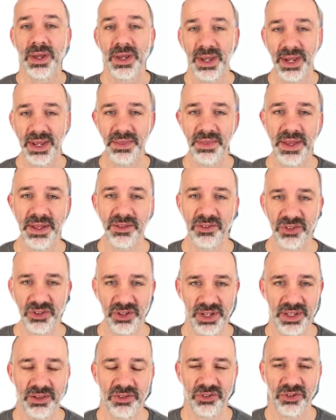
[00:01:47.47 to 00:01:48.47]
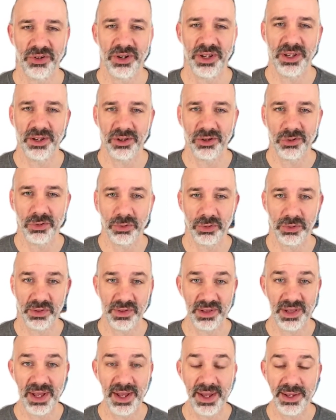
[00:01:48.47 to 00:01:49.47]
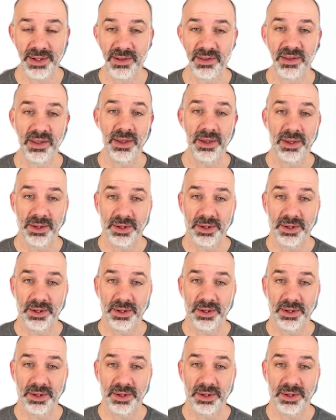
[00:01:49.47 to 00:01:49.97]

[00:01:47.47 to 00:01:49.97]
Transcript: and then insert it into Google Slides.